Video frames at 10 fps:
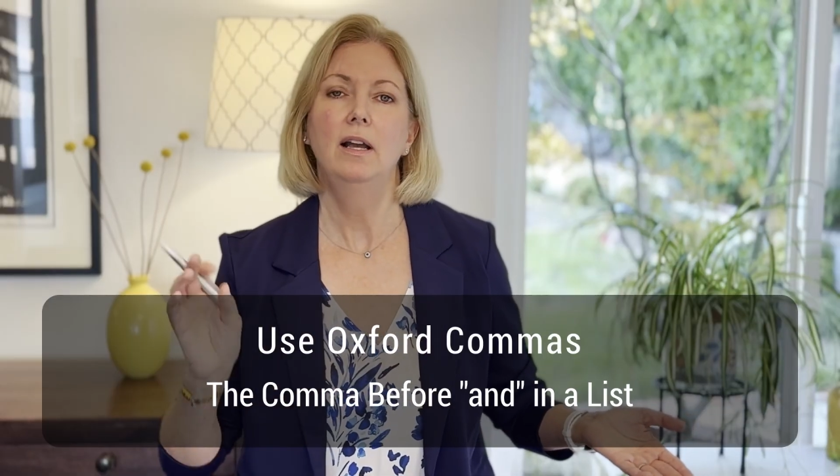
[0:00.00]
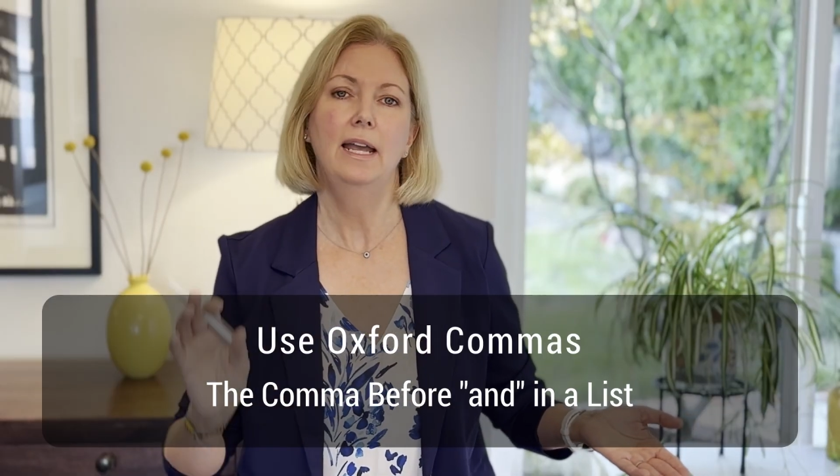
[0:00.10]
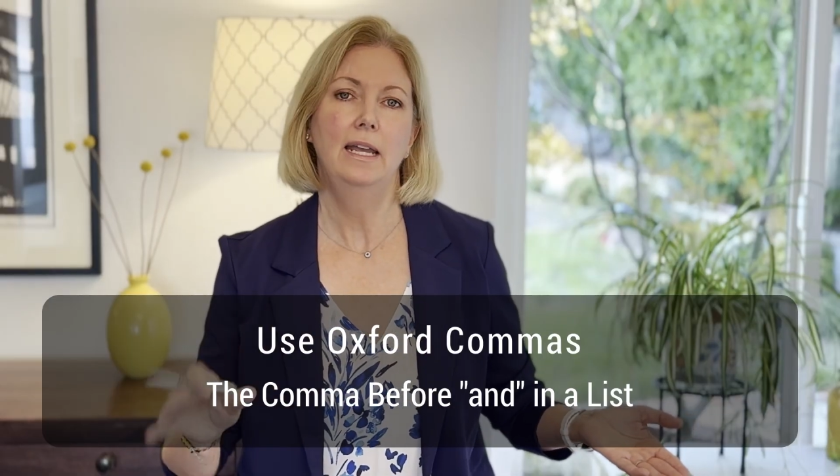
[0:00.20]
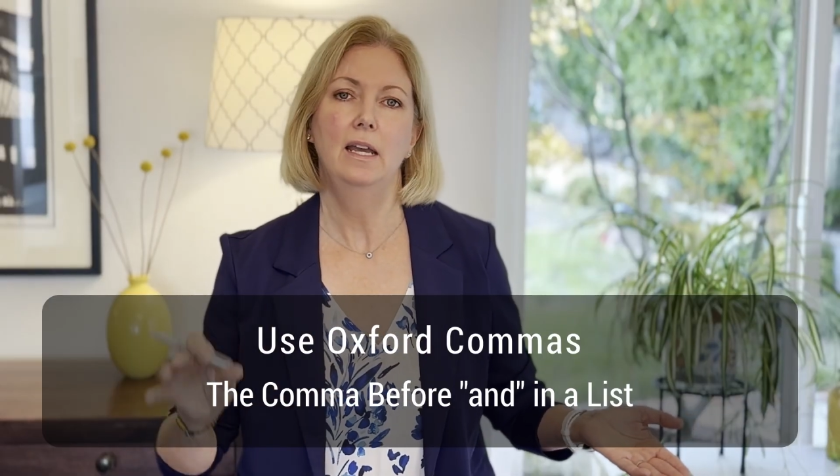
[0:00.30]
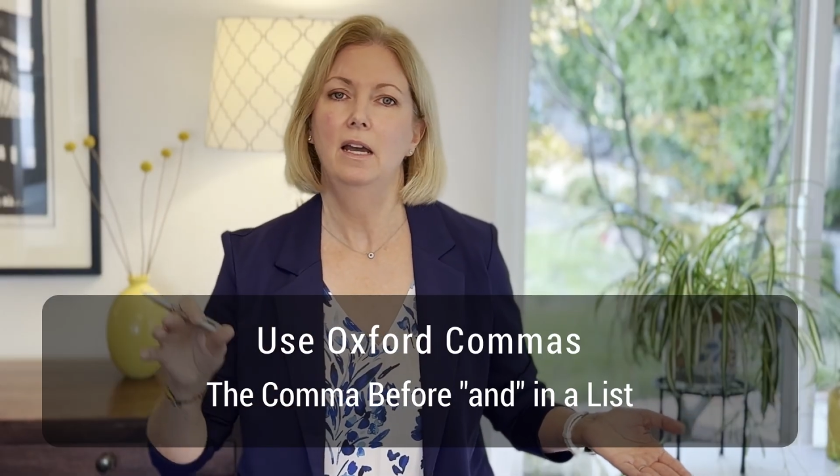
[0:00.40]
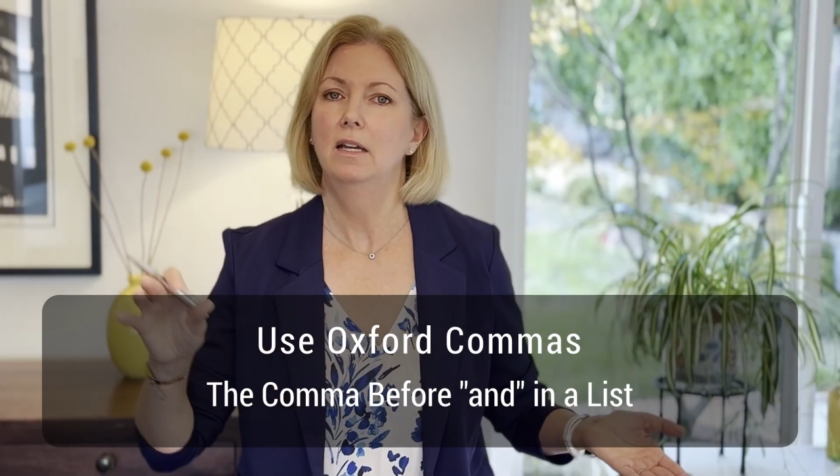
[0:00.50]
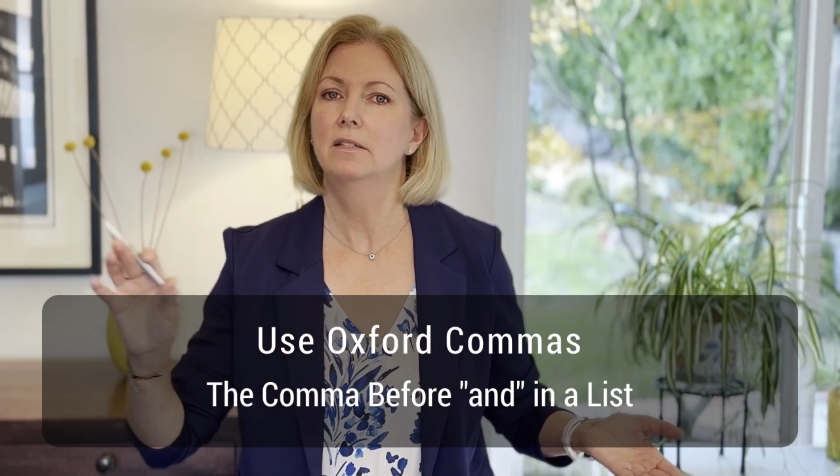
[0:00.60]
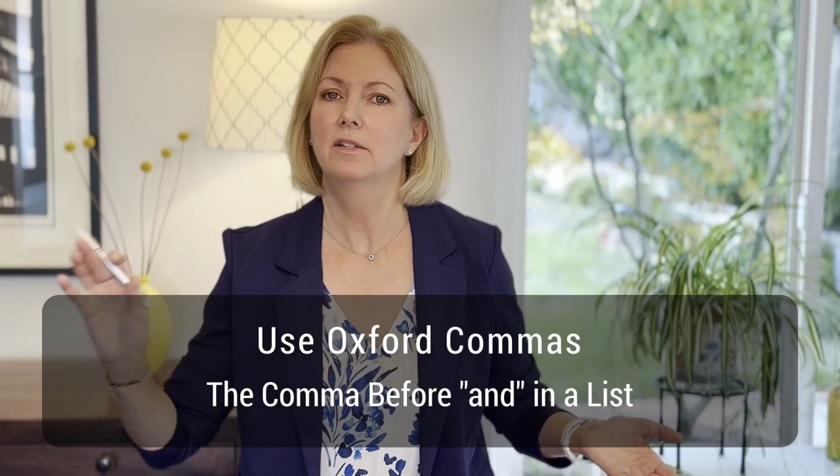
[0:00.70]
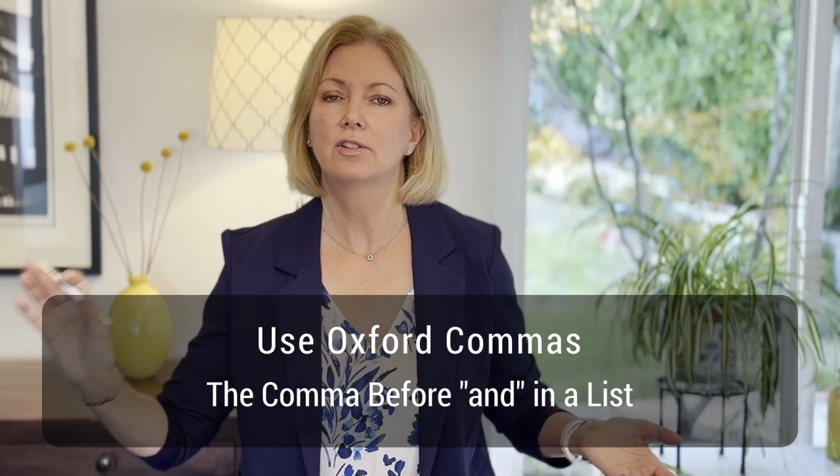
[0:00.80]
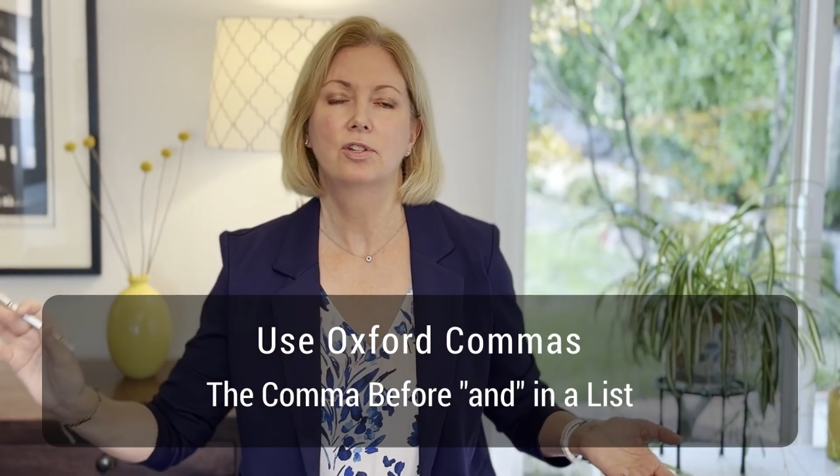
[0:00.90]

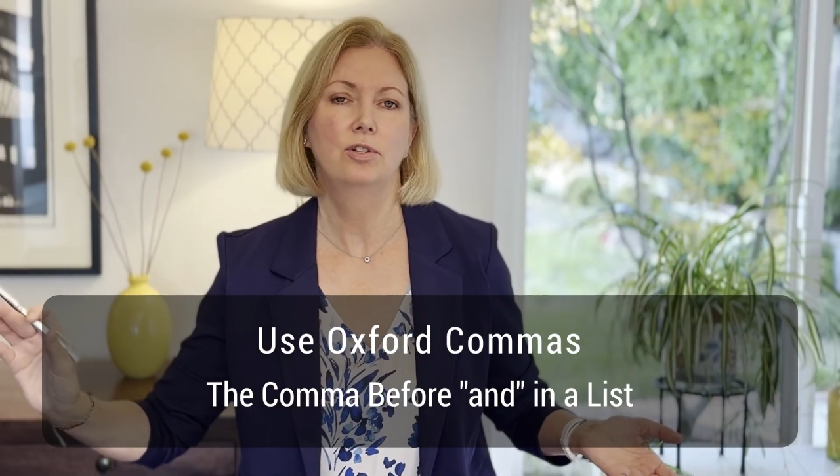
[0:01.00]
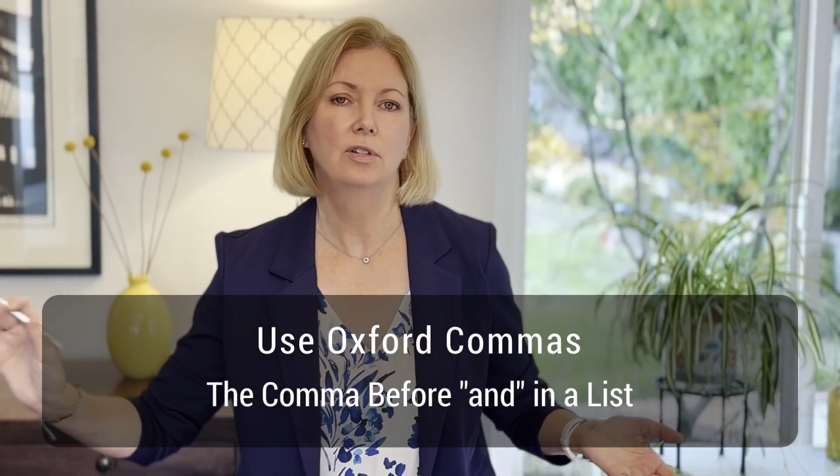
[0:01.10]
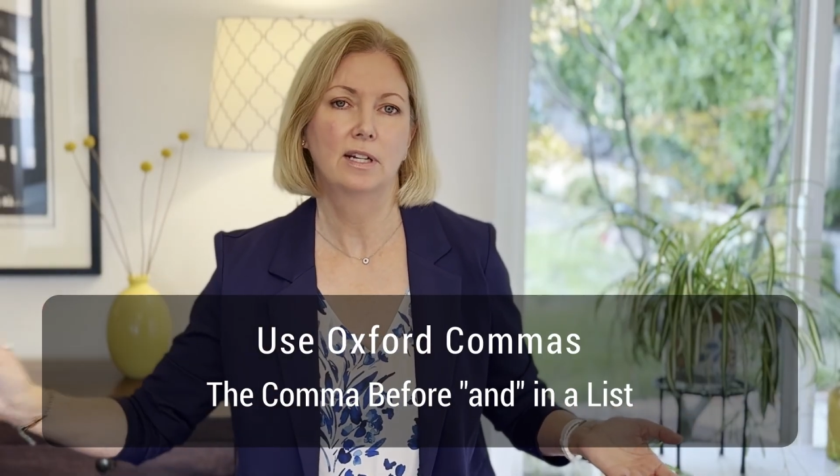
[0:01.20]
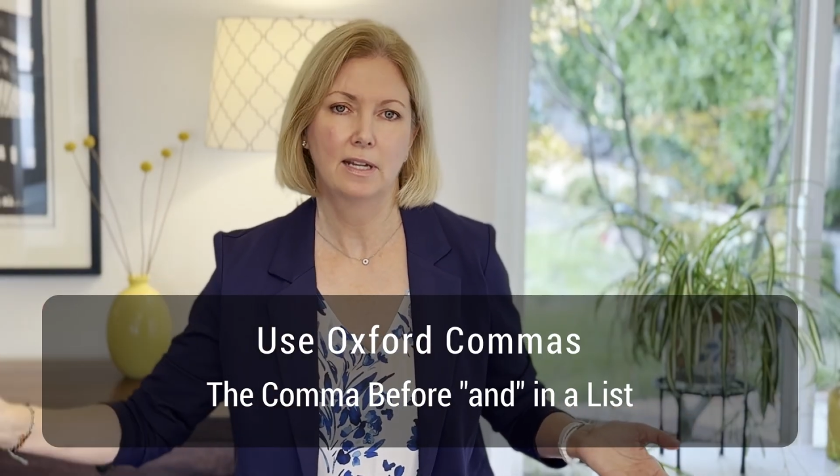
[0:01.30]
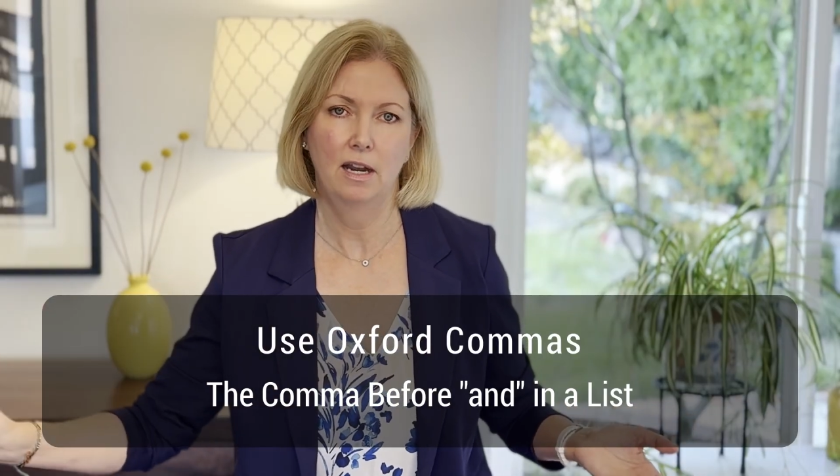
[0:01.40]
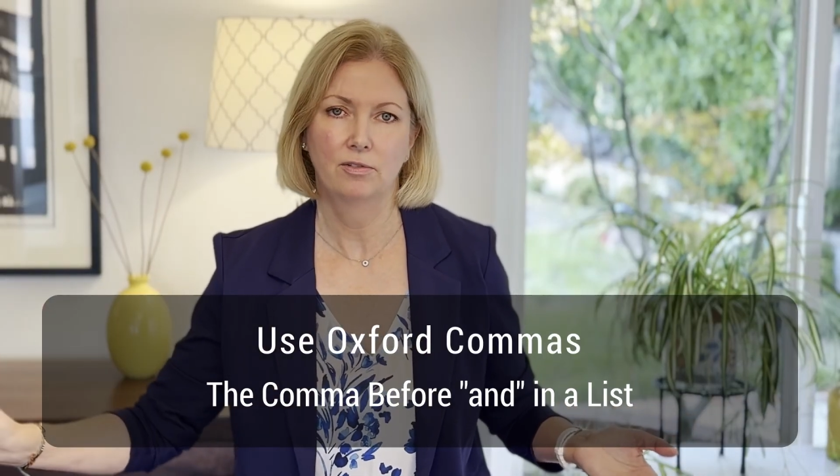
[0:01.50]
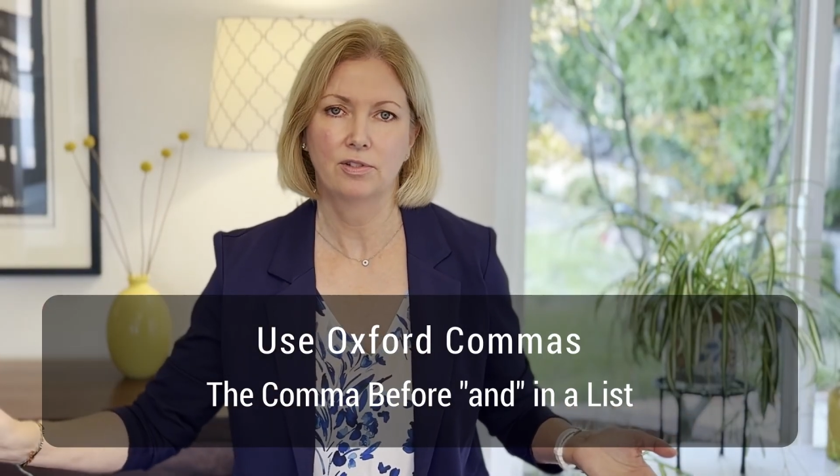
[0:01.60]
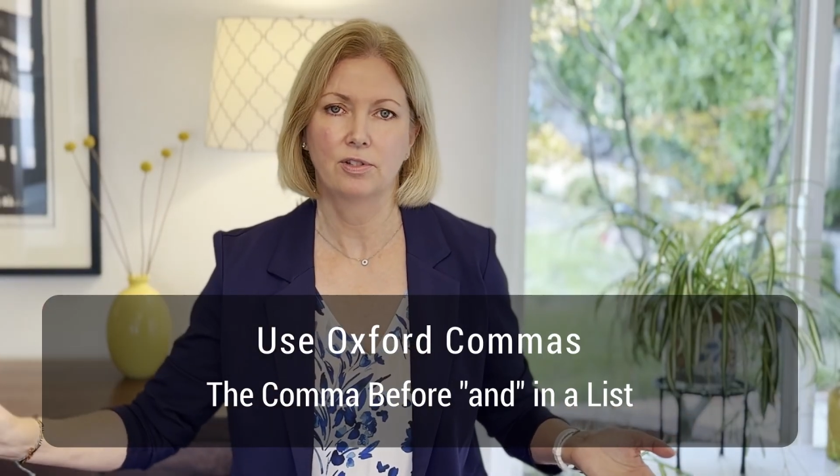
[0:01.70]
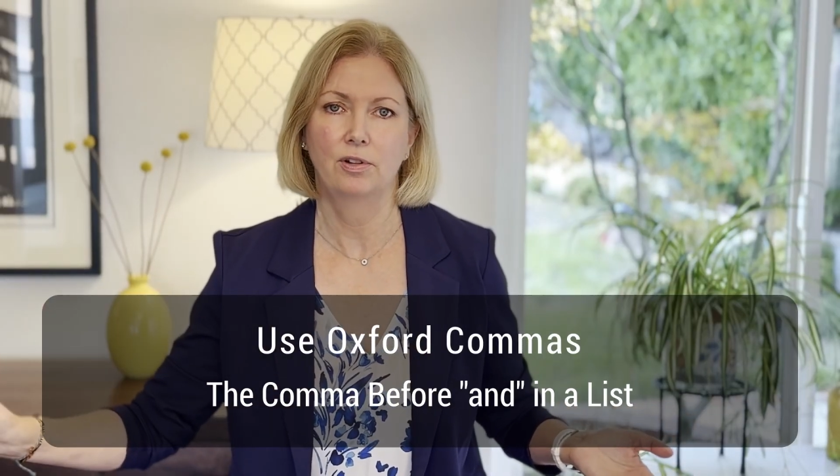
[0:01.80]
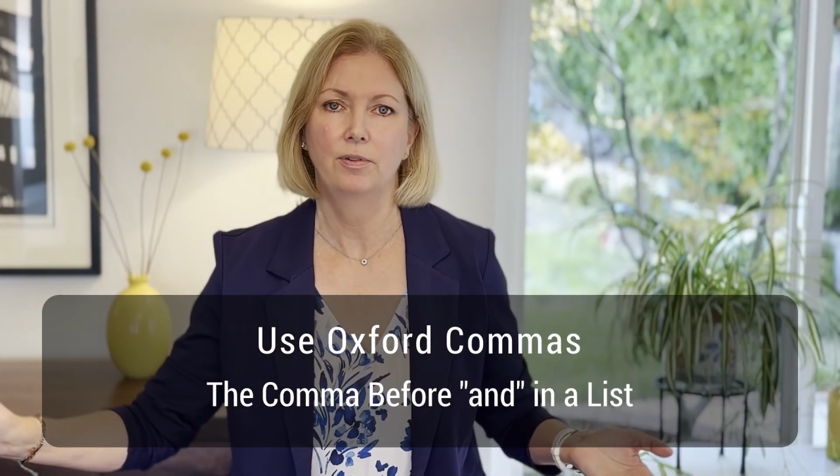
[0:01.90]
and student
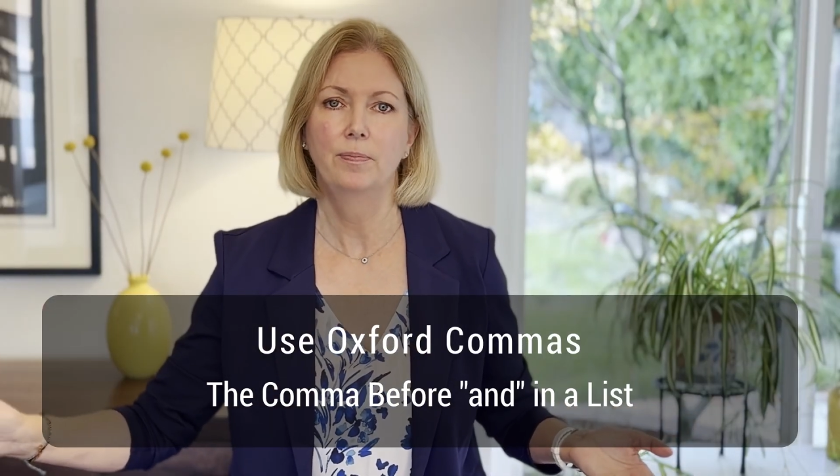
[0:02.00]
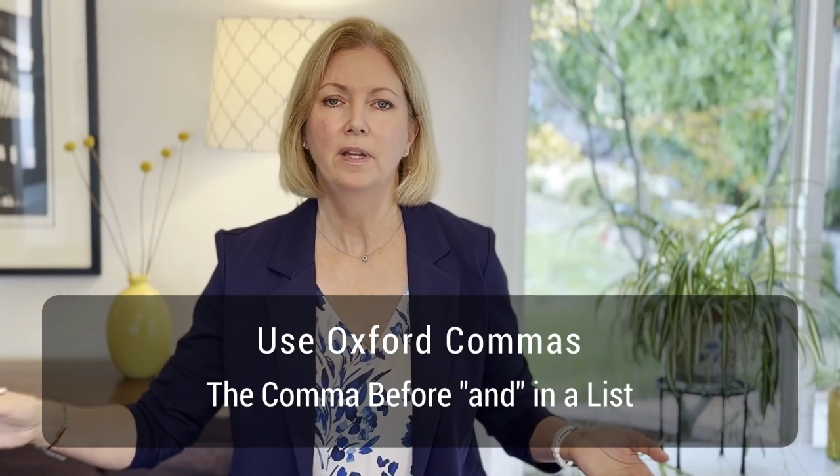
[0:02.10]
council.